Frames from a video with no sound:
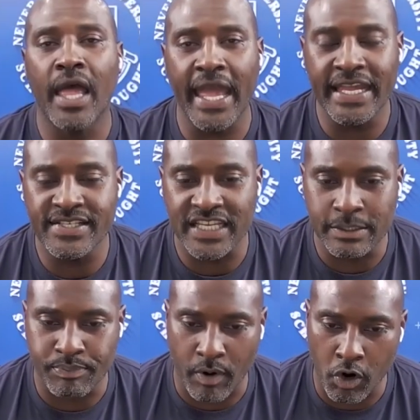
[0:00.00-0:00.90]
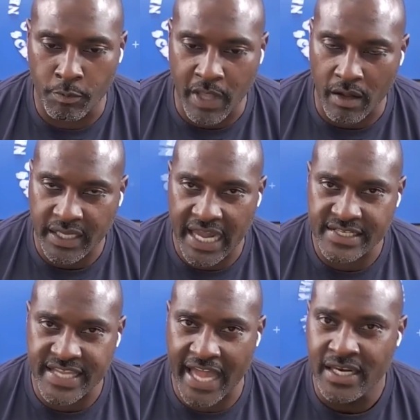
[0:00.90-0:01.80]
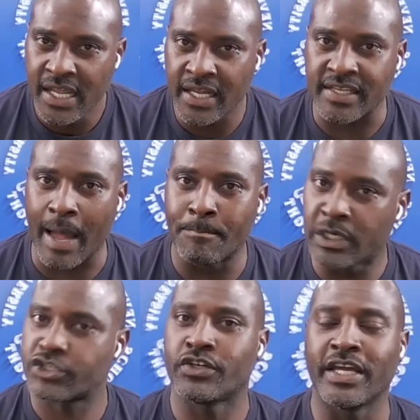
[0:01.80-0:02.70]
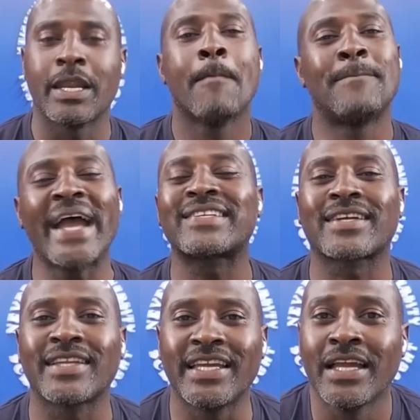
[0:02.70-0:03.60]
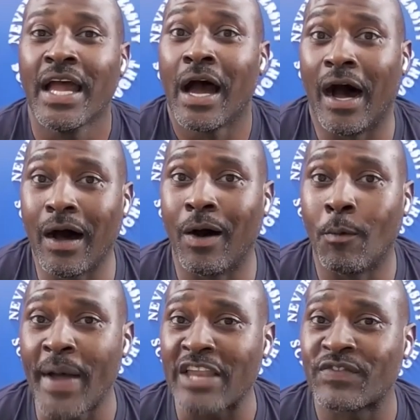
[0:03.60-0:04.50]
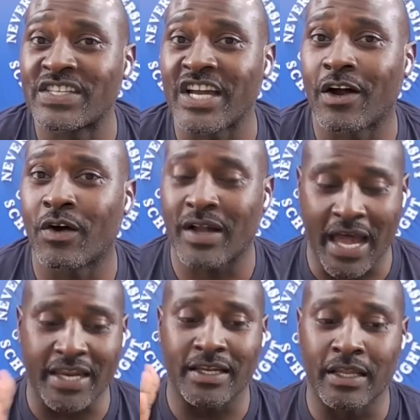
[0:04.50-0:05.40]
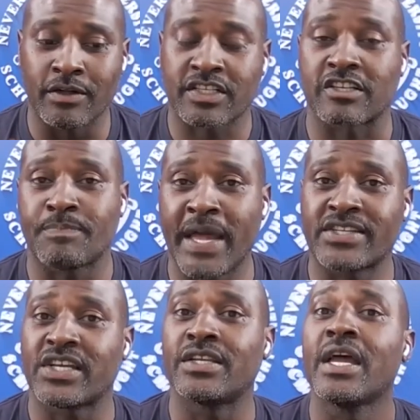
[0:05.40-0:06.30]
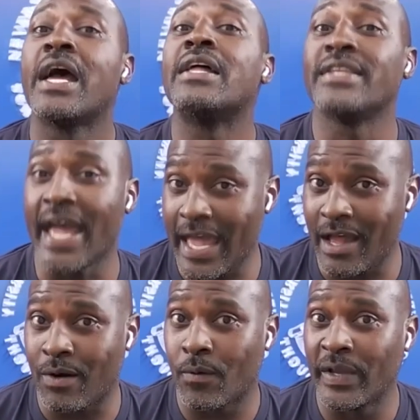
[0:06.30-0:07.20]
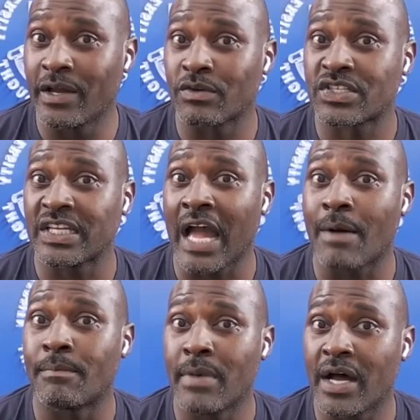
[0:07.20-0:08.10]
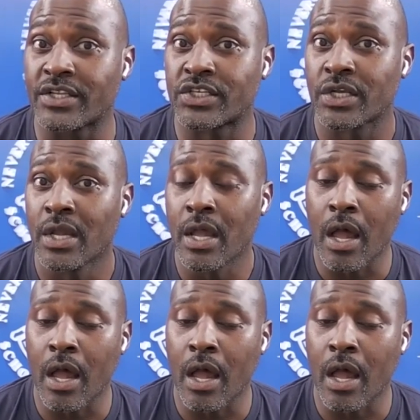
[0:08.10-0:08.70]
hazing probe. Y'all catch that? Because I butchered it. Basically, uh-oh, Pat Fitzgerald got a little suspension. Now we're going to see how much